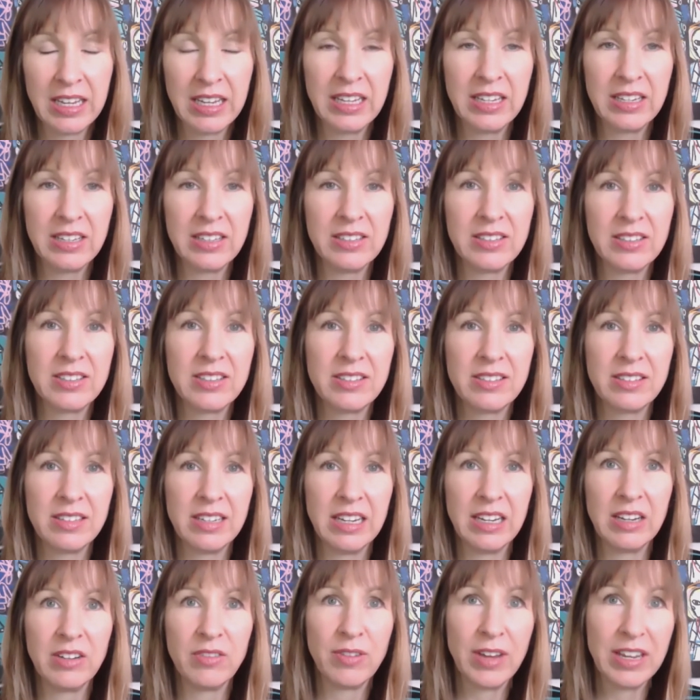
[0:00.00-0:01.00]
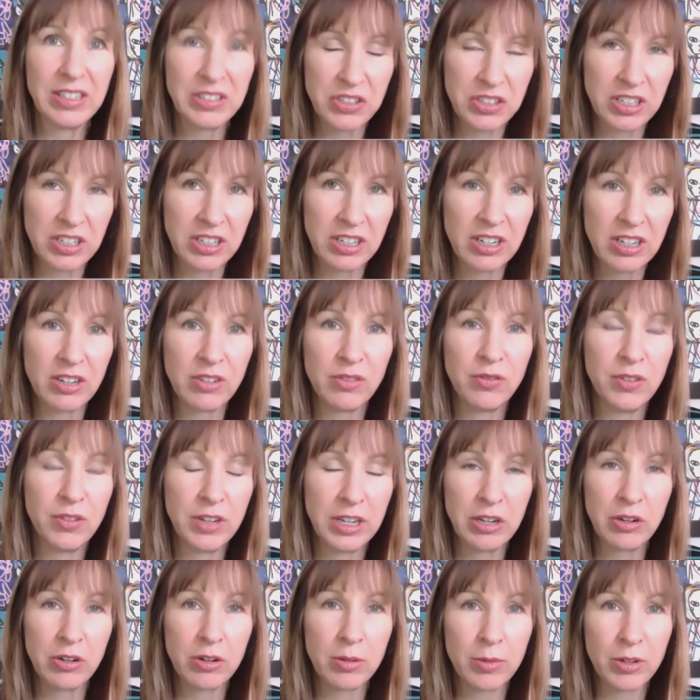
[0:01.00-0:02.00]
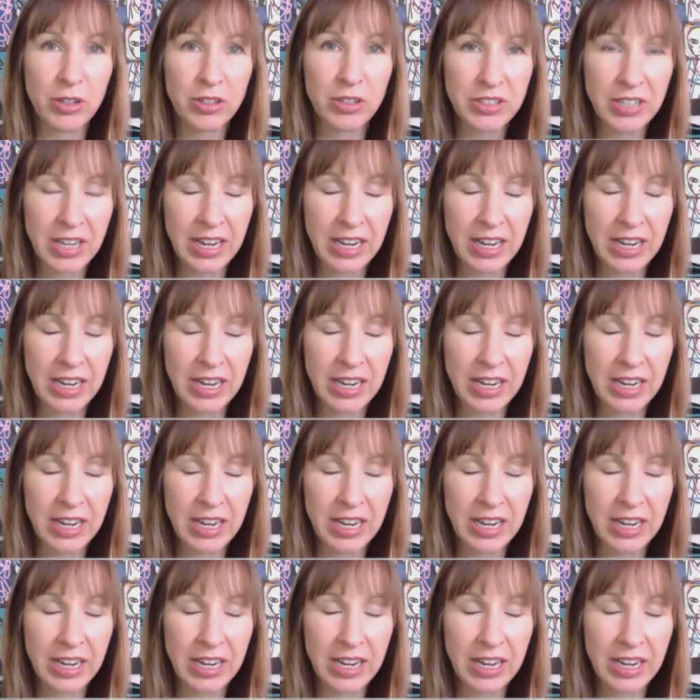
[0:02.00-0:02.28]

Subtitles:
Is invest in configurable